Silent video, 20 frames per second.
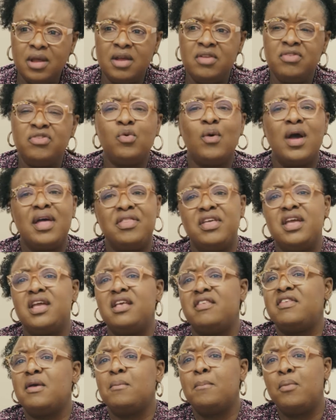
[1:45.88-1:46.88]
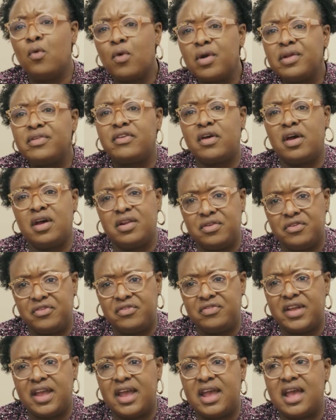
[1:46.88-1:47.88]
so I think it's important to
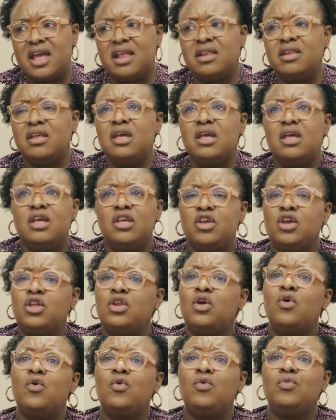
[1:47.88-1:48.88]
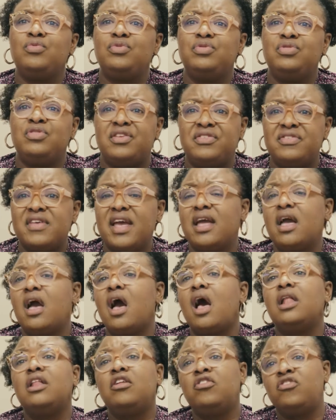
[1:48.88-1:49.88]
understand, the
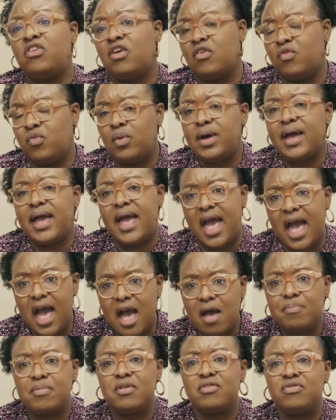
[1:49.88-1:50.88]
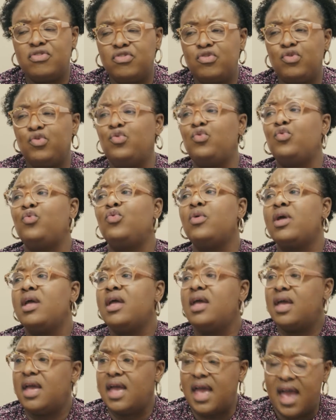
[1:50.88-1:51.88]
psychology of what happens to
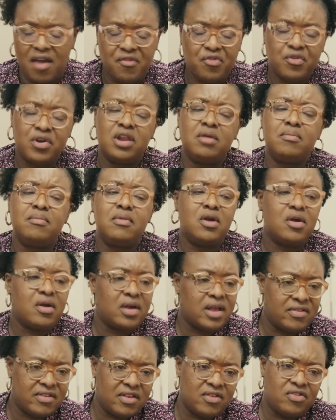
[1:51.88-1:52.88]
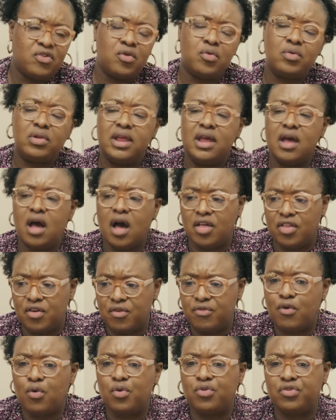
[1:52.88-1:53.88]
African Americans and certainly other
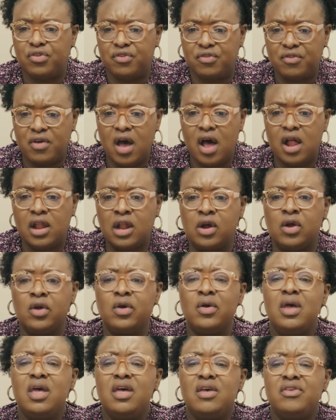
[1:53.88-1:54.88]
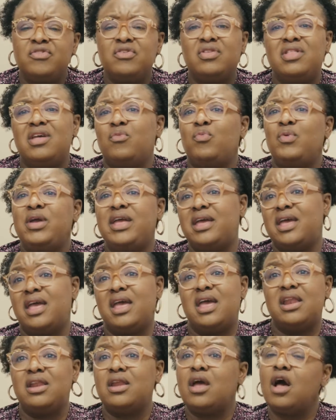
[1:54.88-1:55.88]
folks of color, so that we
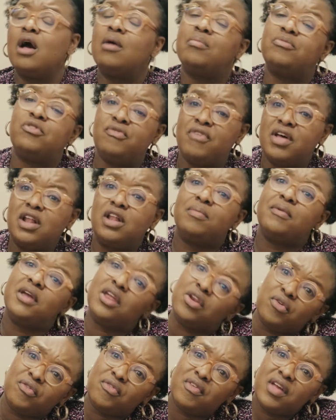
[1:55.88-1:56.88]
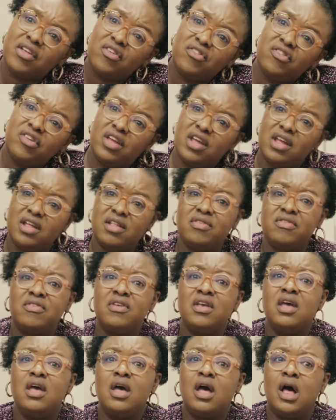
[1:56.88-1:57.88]
can develop interventions
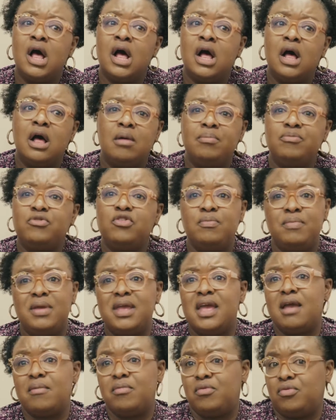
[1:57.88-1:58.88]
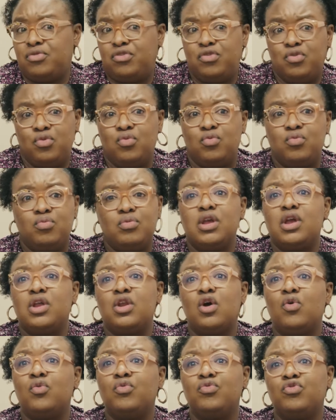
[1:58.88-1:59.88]
to be able
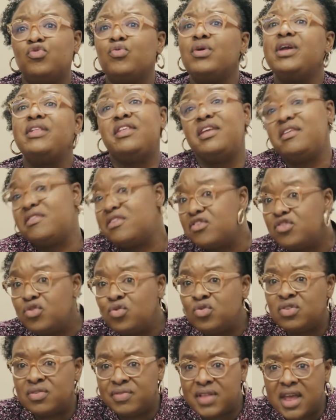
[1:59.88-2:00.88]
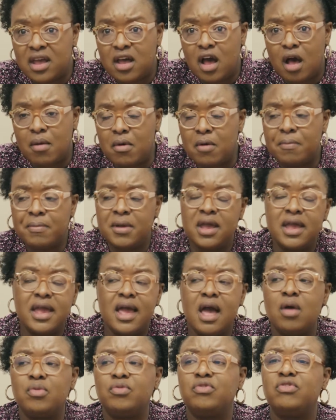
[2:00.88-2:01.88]
to, treat these issues if they come up in
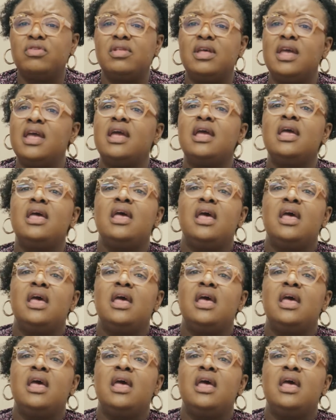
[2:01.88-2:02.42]
counseling,